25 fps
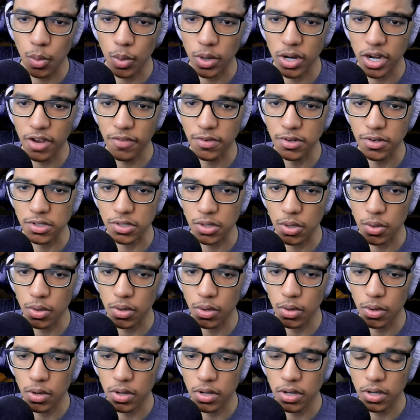or whatever's
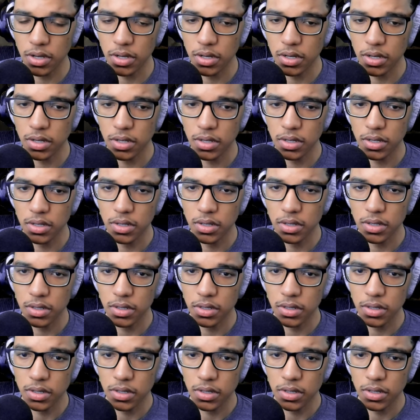going on.
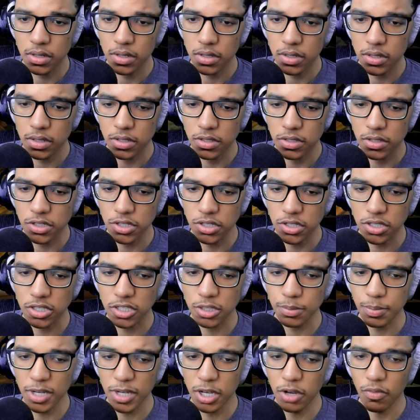
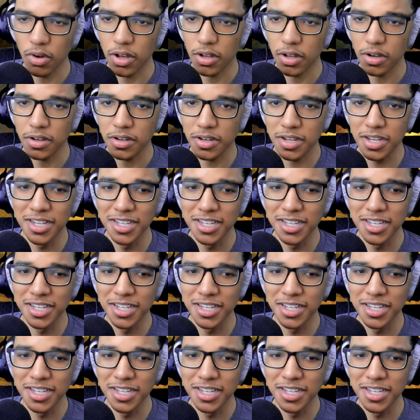Just speed run.